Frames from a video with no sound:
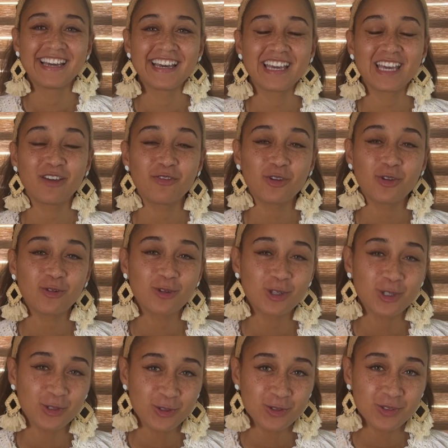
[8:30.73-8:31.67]
If you
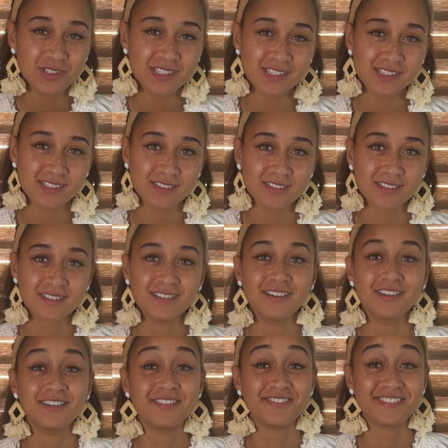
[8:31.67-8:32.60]
lose,
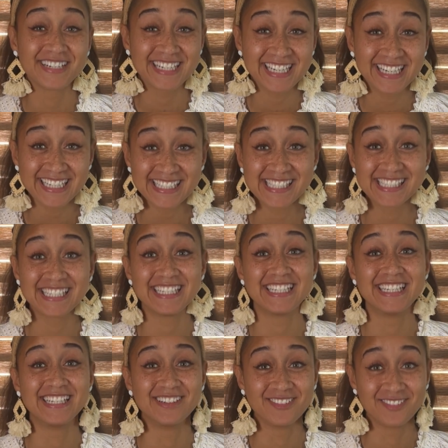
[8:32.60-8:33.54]
forget
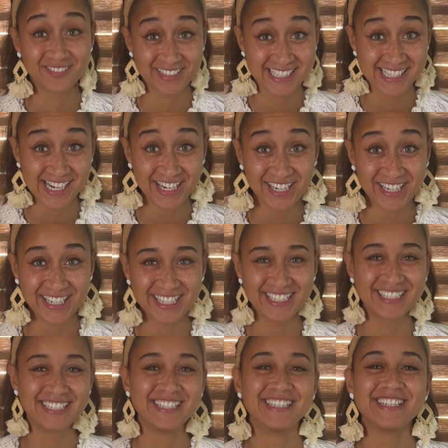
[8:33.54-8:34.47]
to
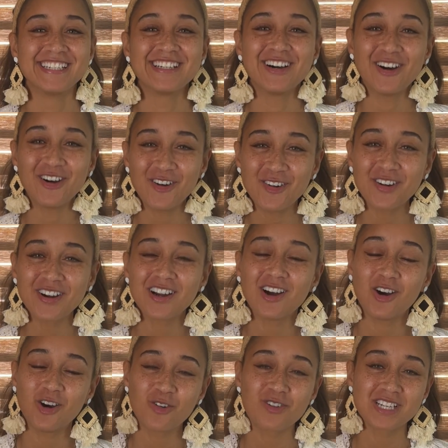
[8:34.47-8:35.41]
return, or
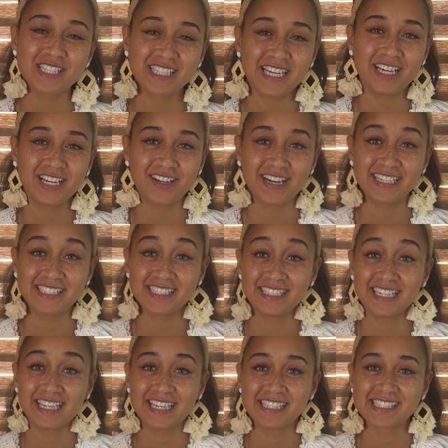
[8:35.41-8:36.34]
overstay your
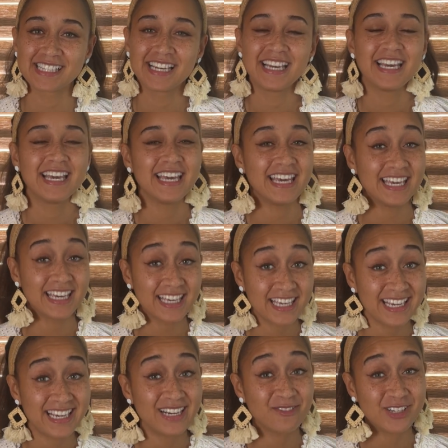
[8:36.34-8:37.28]
granted days, it
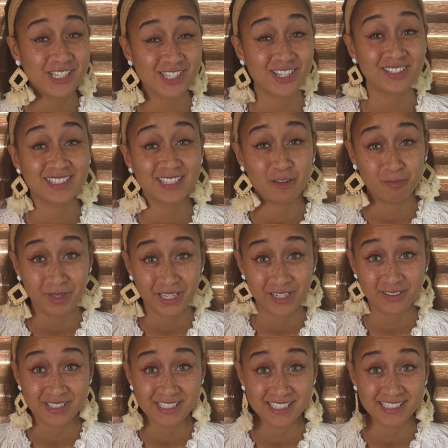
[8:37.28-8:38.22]
can result in
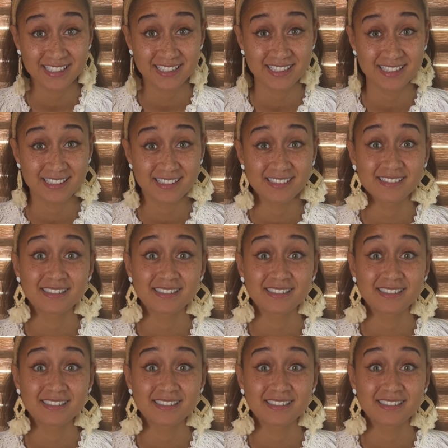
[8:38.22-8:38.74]
penalties.